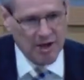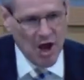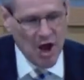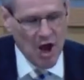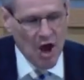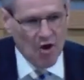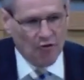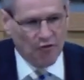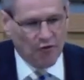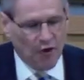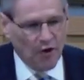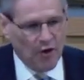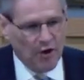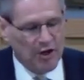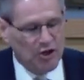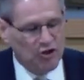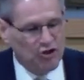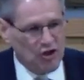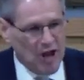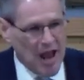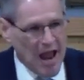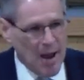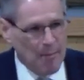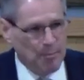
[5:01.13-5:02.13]
For
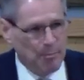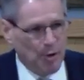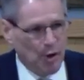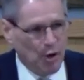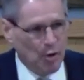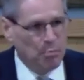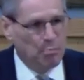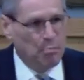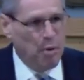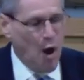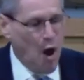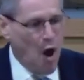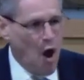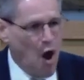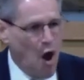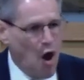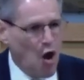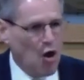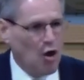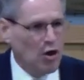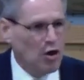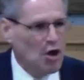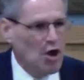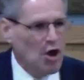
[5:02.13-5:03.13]
example,
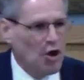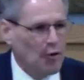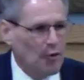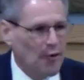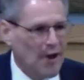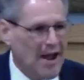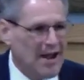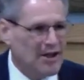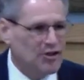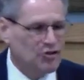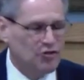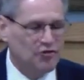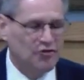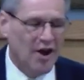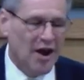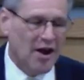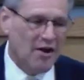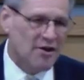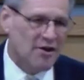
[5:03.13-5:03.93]
Paul writes very